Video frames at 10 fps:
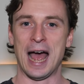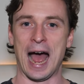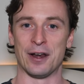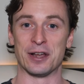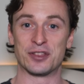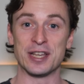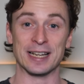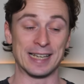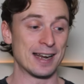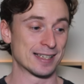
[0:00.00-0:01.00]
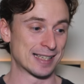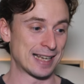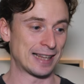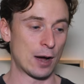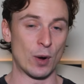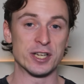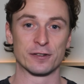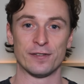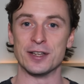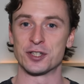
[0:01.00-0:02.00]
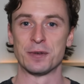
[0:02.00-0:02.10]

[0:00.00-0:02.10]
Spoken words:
And I think, again, as I say, that wedge defense,